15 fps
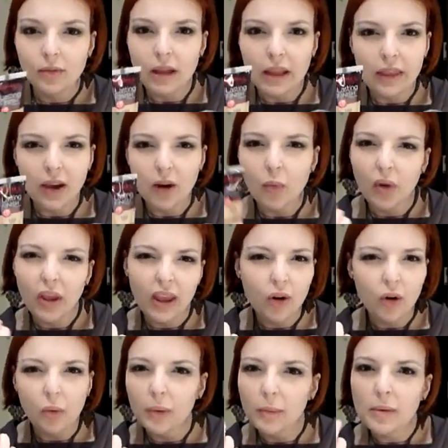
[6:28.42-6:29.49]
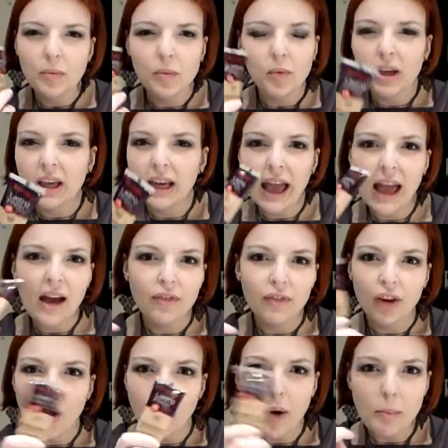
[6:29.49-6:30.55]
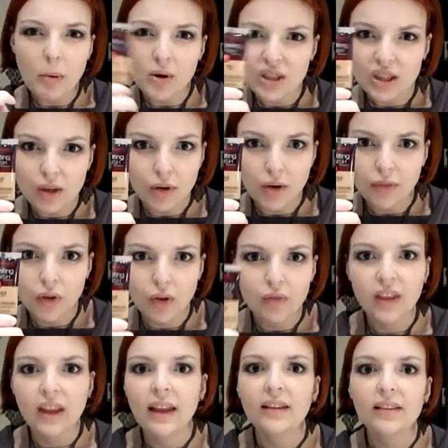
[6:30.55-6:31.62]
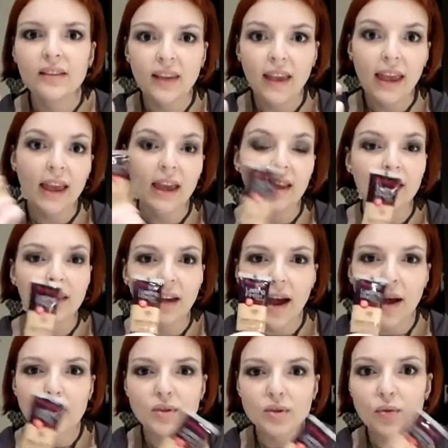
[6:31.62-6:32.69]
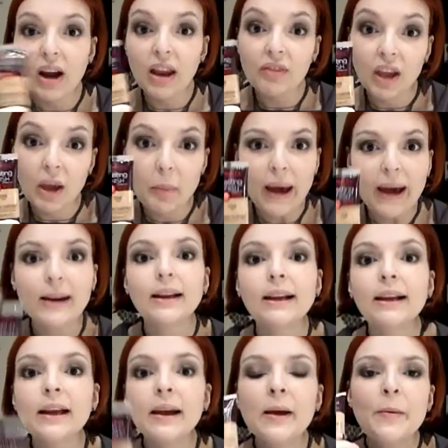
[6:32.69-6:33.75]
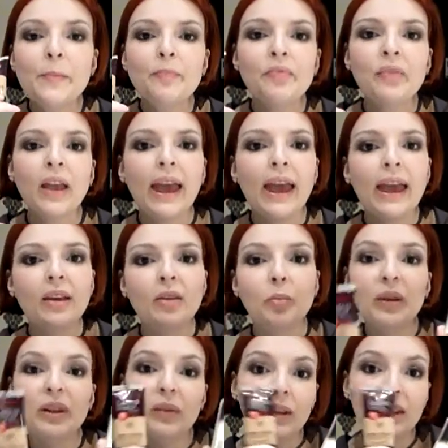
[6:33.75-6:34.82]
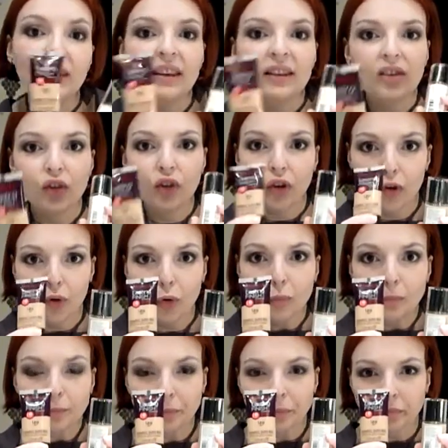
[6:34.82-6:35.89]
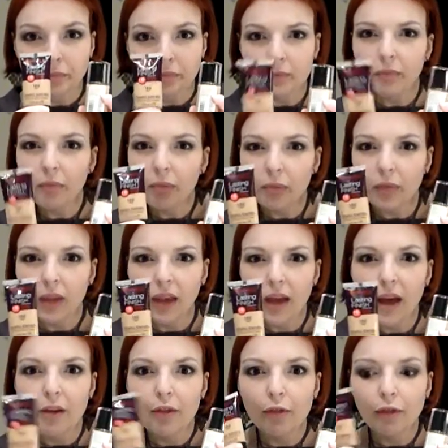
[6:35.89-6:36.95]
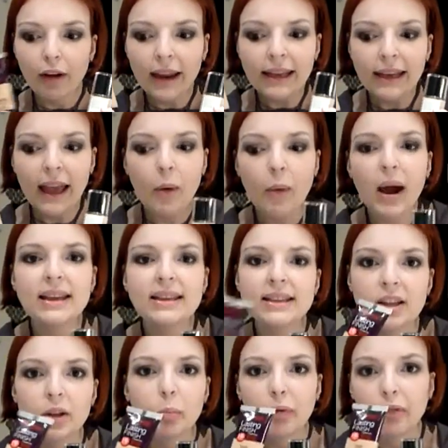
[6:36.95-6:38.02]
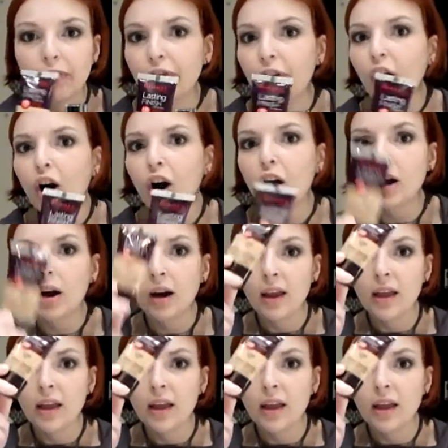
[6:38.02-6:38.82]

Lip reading: I think a week or maybe a week and a half ago, I posted a review of this and I was raving about it. And between these two, right now, I still prefer